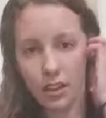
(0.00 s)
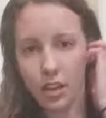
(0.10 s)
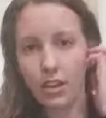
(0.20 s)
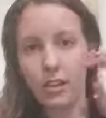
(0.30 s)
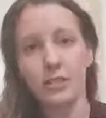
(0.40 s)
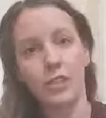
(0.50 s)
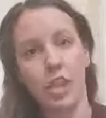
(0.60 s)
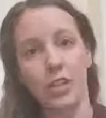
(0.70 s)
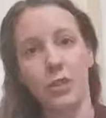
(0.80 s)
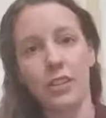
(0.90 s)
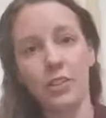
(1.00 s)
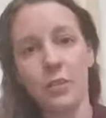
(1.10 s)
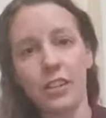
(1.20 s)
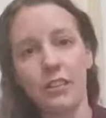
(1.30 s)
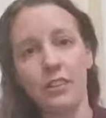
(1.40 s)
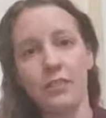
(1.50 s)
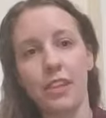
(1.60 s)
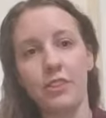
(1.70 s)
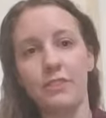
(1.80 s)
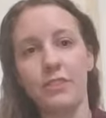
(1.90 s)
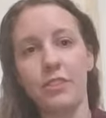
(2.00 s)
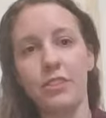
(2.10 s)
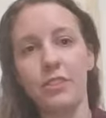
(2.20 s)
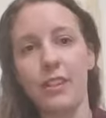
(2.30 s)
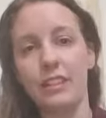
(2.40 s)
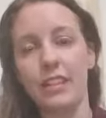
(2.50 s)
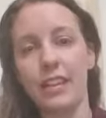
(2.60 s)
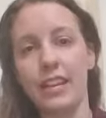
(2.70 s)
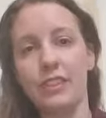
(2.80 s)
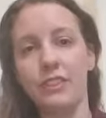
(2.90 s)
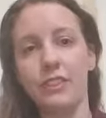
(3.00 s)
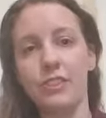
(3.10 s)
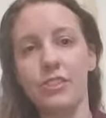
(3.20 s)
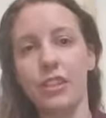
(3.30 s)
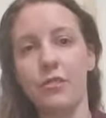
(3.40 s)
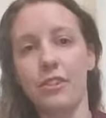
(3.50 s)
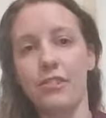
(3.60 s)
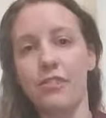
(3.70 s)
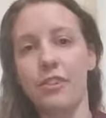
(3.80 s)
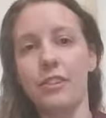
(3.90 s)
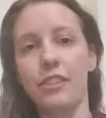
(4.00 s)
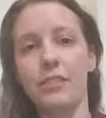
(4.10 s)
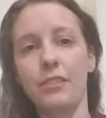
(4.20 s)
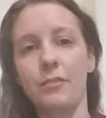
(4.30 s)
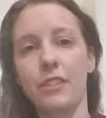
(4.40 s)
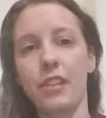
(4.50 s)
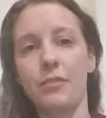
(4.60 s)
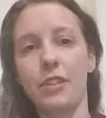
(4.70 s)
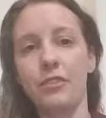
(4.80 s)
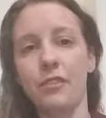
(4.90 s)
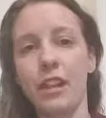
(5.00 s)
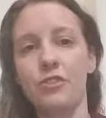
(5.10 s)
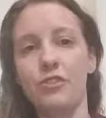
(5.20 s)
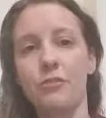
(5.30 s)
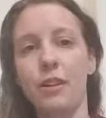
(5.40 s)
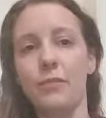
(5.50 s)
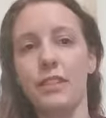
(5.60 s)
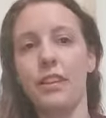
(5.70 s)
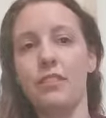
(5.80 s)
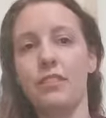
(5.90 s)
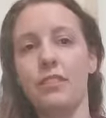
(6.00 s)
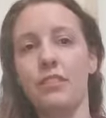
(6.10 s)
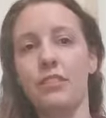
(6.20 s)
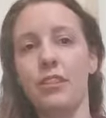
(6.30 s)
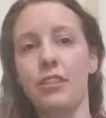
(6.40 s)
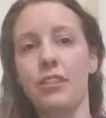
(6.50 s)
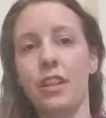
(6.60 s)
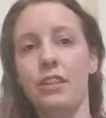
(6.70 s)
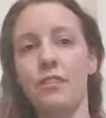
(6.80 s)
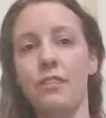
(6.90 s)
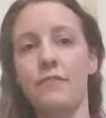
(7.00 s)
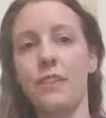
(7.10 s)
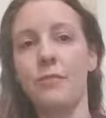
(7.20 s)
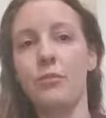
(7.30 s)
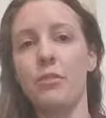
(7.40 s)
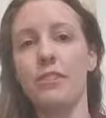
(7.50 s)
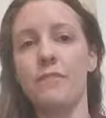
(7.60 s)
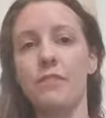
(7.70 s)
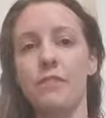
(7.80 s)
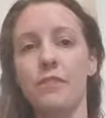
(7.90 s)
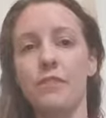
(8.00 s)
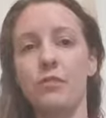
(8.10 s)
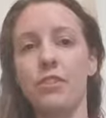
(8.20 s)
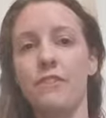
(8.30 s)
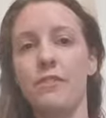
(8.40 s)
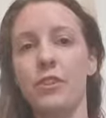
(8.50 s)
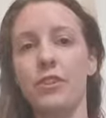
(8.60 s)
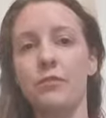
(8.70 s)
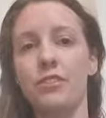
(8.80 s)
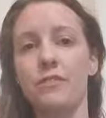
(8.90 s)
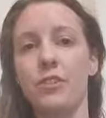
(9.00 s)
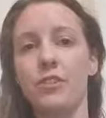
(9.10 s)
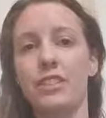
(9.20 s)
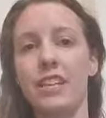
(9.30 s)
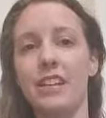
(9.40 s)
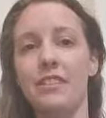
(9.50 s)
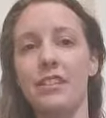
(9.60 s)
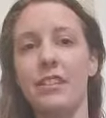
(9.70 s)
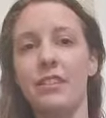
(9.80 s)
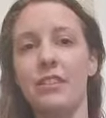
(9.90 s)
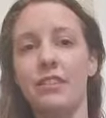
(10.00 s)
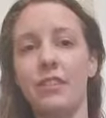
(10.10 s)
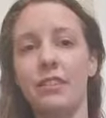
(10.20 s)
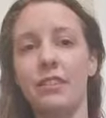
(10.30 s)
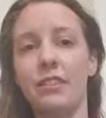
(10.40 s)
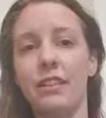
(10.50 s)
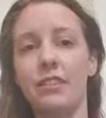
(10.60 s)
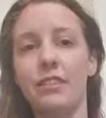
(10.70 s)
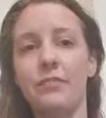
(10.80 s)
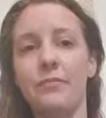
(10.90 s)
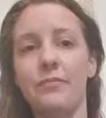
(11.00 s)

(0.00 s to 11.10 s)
On January 20th, we had our first U.S. case. On January 30th, this became an international public health concern. And on February 21st was the first death in the United States.